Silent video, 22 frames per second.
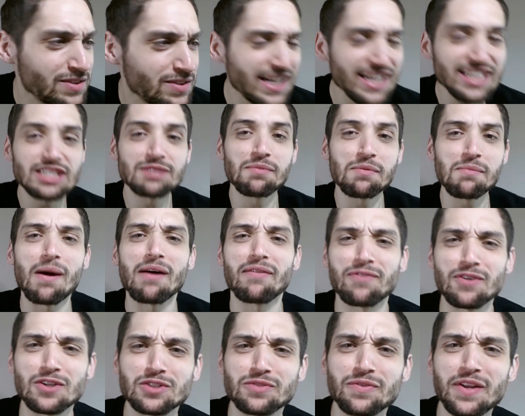Today's gonna be my
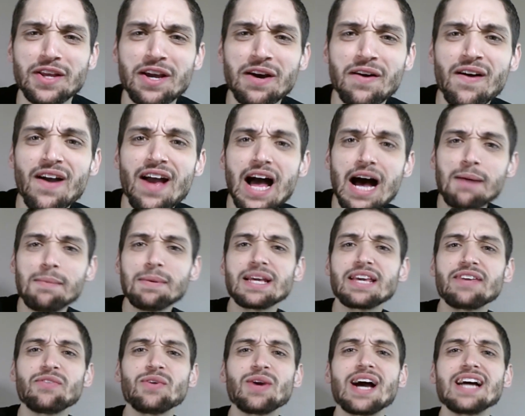first video. I'm gonna
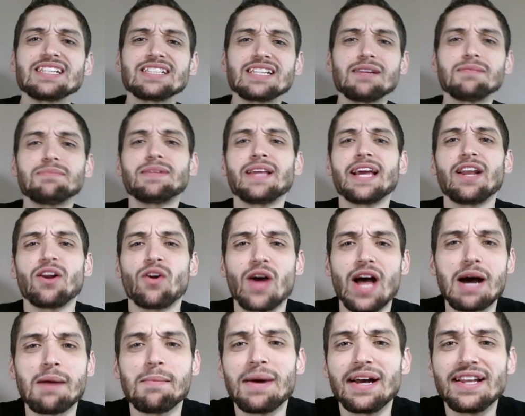give you guys an update on
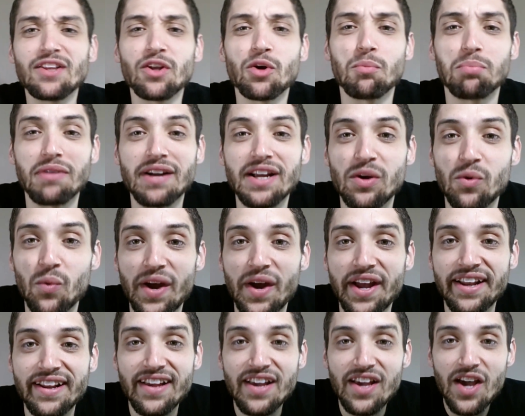how my little break
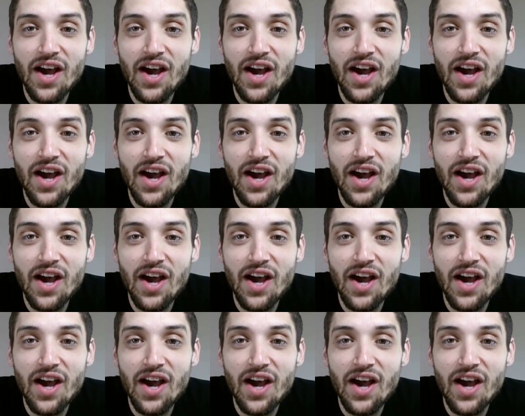went.